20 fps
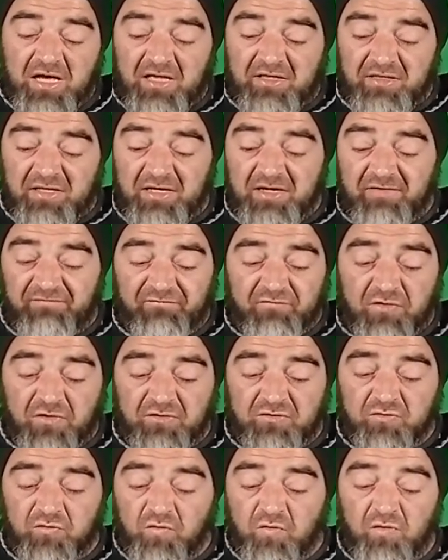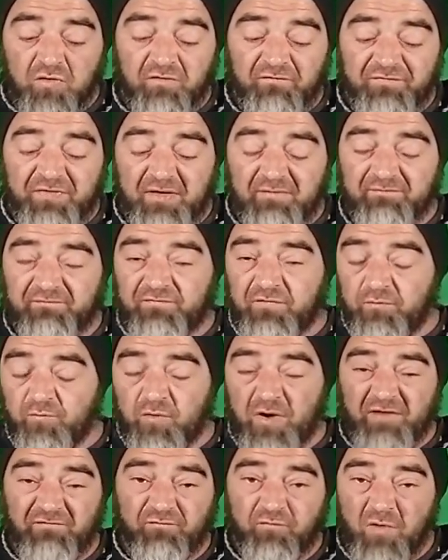And then I've got all of them
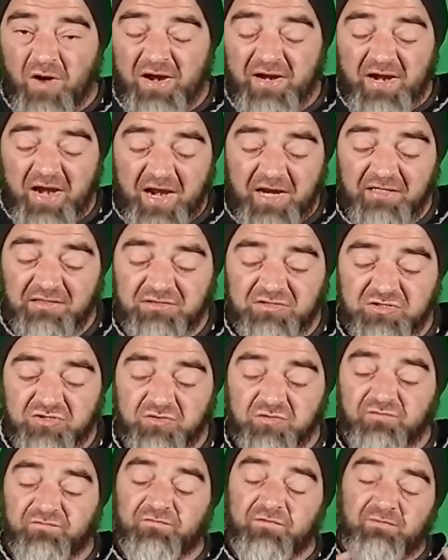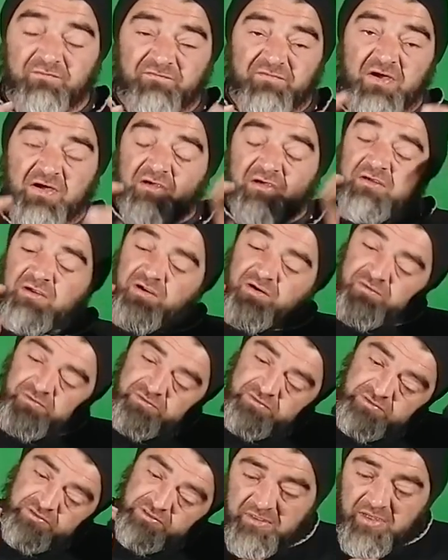from Wave 1 and 2 from Funko.
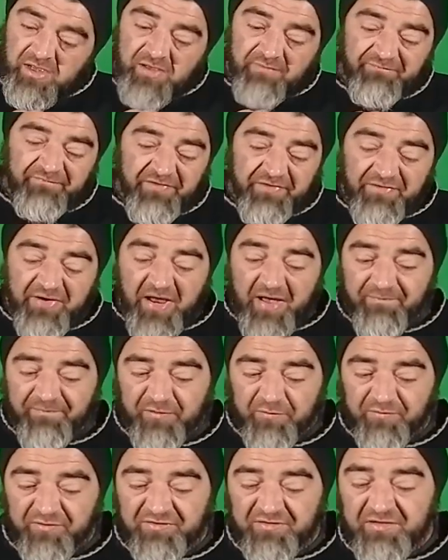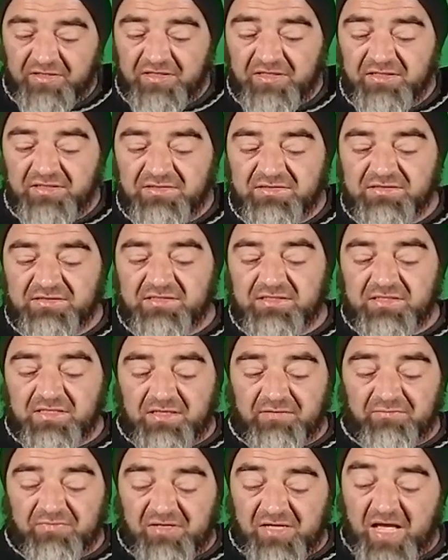I'm very happy with these
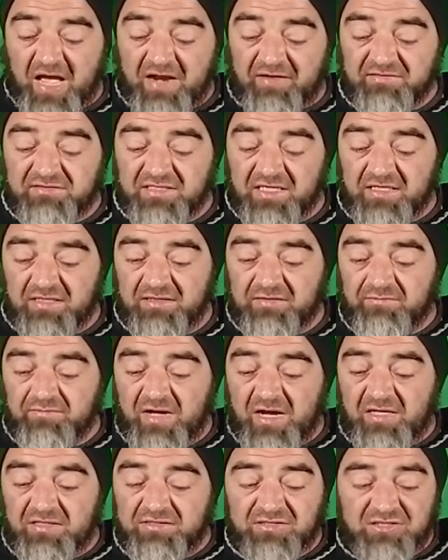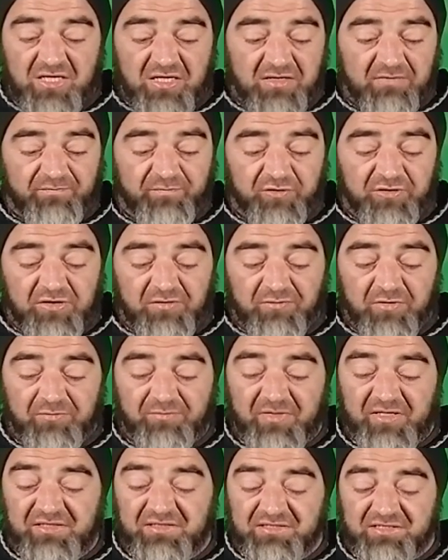and I'm glad I've taken them out so I can put them
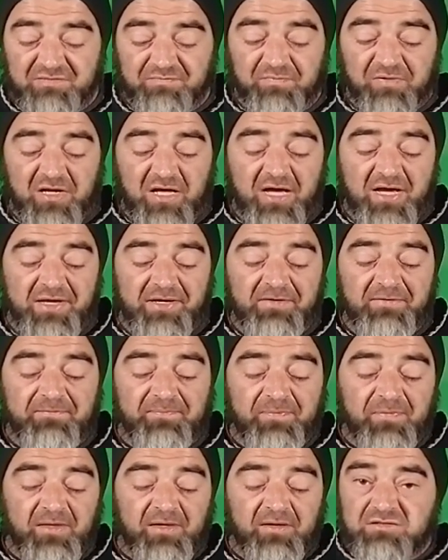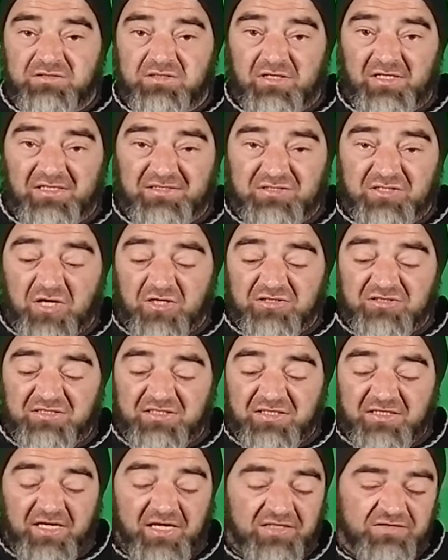on my display. So let's go
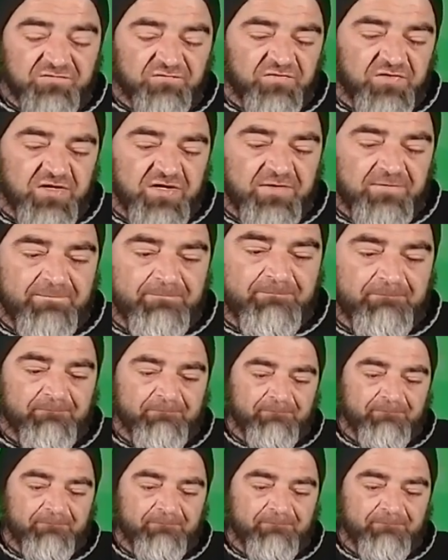to the next figure.